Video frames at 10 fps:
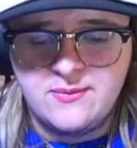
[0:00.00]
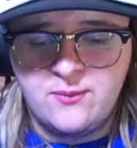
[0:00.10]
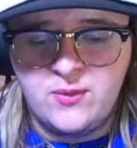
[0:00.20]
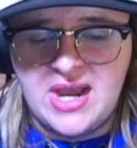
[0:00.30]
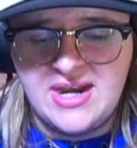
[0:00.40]

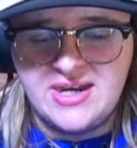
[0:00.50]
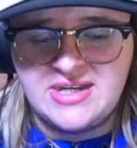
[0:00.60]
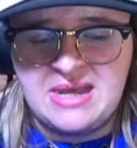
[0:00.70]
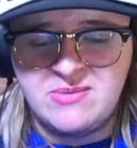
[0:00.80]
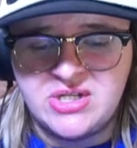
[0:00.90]
what kind of
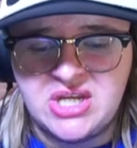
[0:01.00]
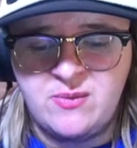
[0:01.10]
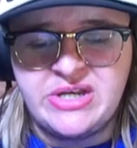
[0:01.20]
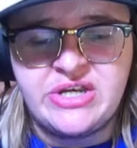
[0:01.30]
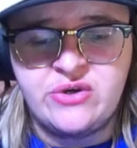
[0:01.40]
damage can
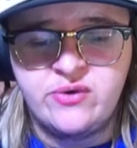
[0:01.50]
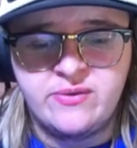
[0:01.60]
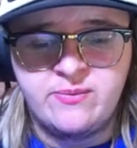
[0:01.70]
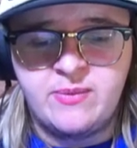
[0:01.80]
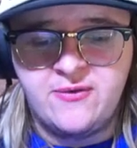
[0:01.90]
we do
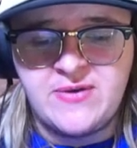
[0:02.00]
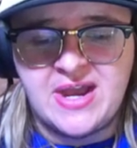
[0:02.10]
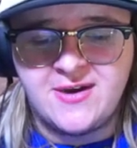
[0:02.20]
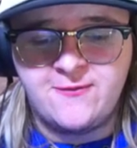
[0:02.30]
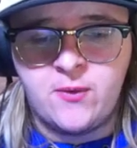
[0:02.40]
to
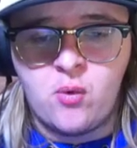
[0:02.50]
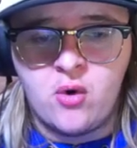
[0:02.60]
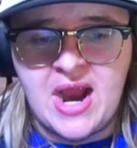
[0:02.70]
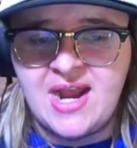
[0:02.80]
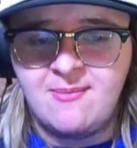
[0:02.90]
affect
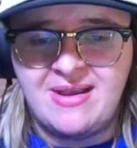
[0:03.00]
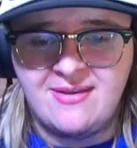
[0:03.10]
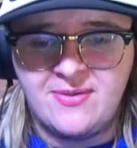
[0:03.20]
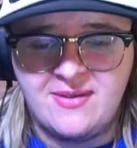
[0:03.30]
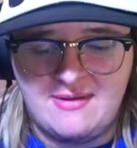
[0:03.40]
4
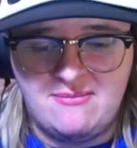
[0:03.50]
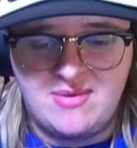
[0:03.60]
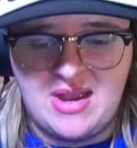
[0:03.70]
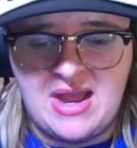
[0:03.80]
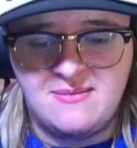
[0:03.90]
enemies at the same
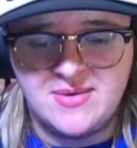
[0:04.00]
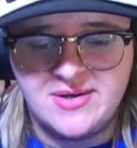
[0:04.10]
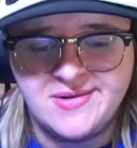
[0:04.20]
time?